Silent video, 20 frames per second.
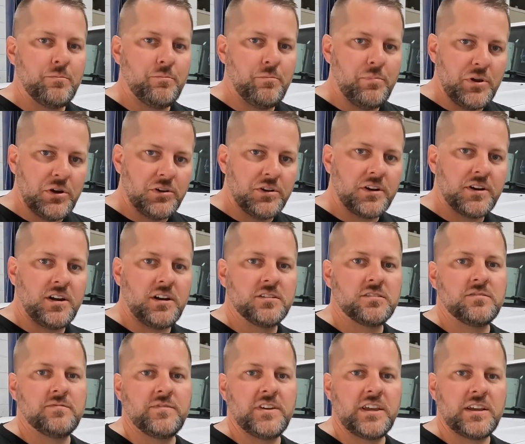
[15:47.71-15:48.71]
build an
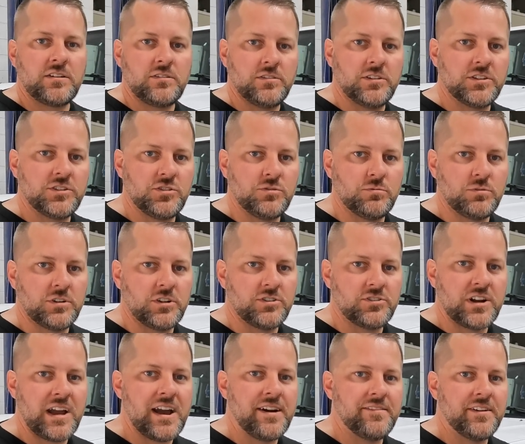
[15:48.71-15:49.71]
awesome vehicle that you wanna
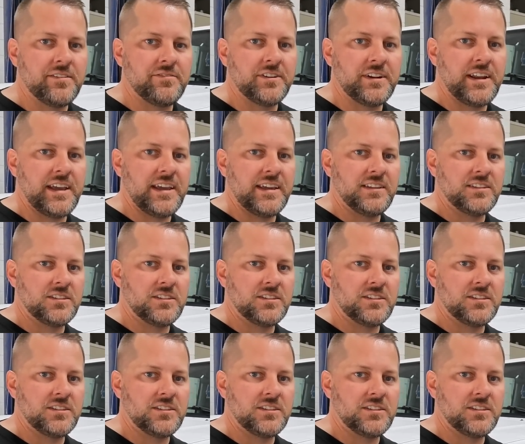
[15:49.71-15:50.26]
drive every day.